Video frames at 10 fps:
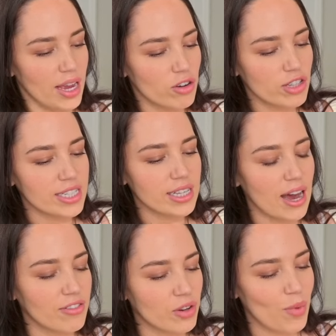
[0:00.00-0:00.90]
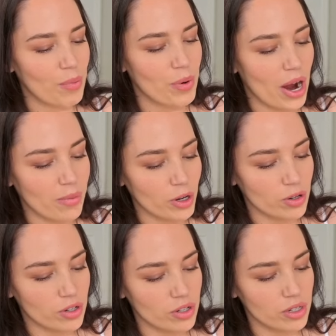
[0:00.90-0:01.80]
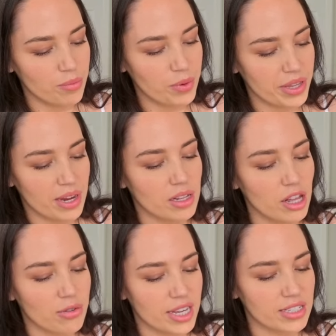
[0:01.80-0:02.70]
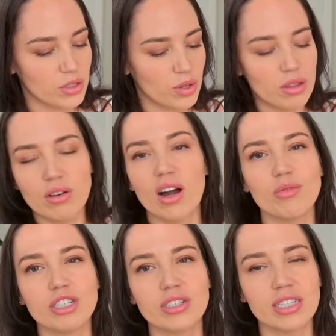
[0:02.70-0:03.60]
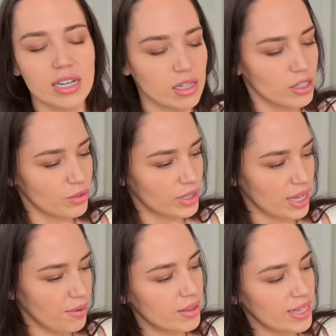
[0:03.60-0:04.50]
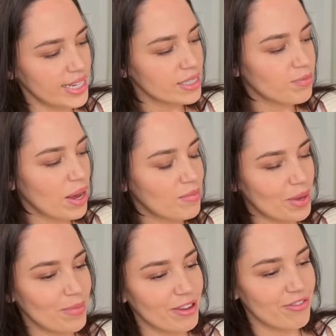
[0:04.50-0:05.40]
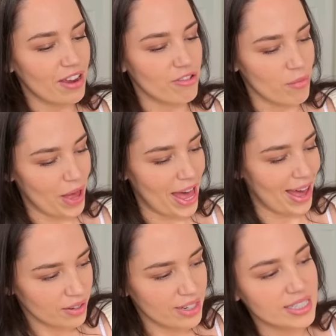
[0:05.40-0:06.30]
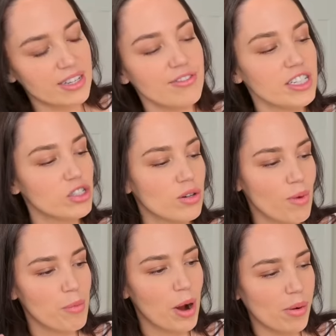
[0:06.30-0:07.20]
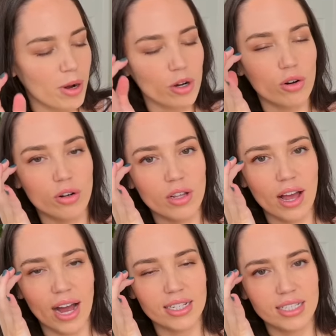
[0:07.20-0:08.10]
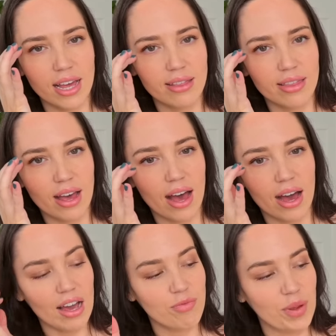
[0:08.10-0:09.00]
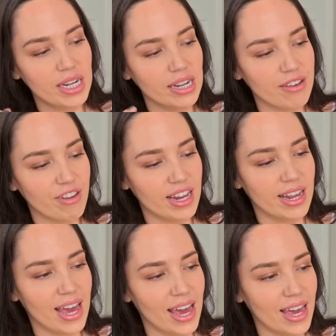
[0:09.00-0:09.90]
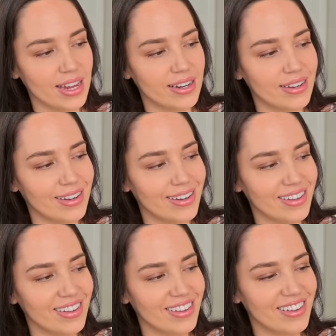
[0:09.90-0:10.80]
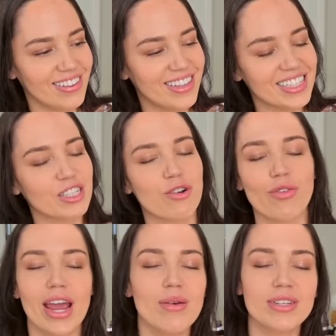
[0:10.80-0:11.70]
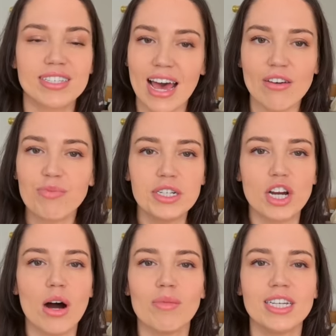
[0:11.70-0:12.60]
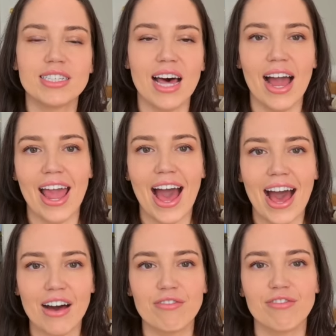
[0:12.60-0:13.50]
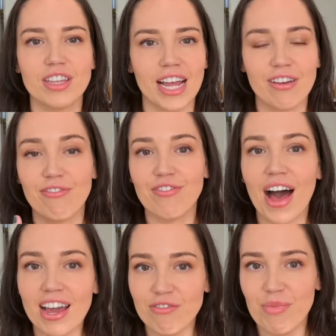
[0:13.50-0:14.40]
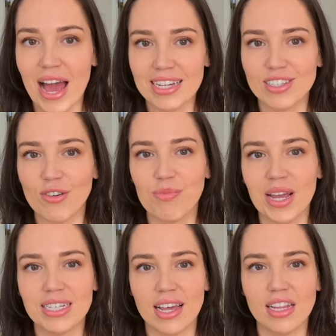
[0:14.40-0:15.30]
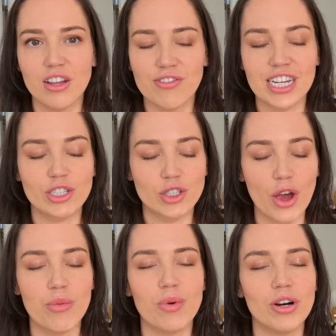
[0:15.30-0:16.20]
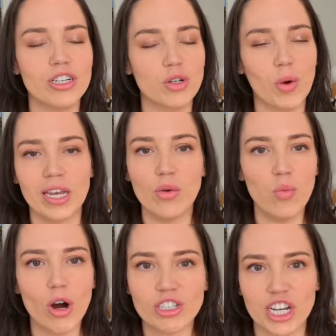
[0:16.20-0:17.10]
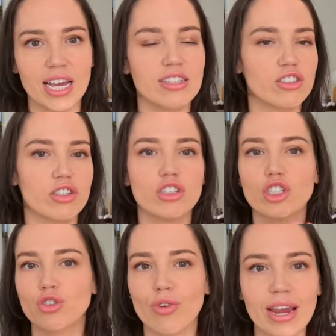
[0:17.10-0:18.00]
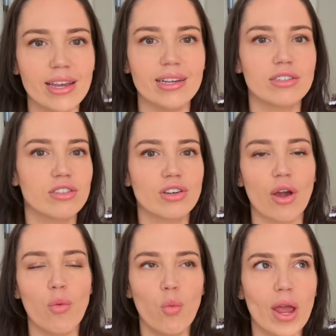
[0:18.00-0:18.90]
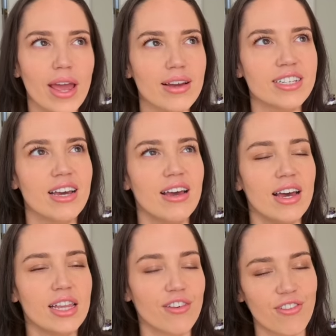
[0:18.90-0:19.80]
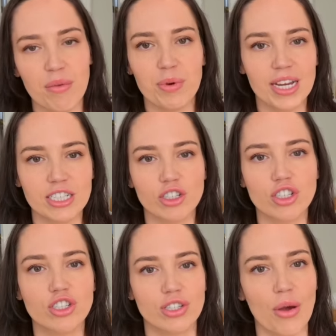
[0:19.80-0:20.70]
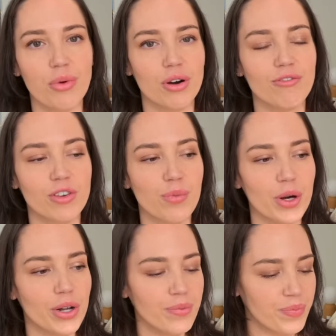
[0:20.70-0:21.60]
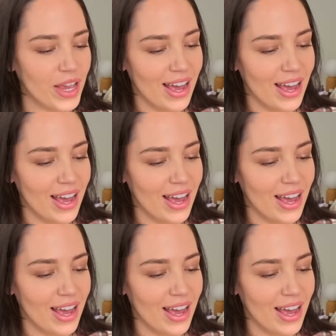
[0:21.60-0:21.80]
I got these after my Primark haul, but they're clothing, so I thought I would just include them. These might be my favorite pair, because if you saw my Primark haul, I said that I've been living in this grave set of pajamas that I have like 5 pairs of because I love it so much. When you wash it, it doesn't shrink, it doesn't go weird. The fabric is just so comfortable.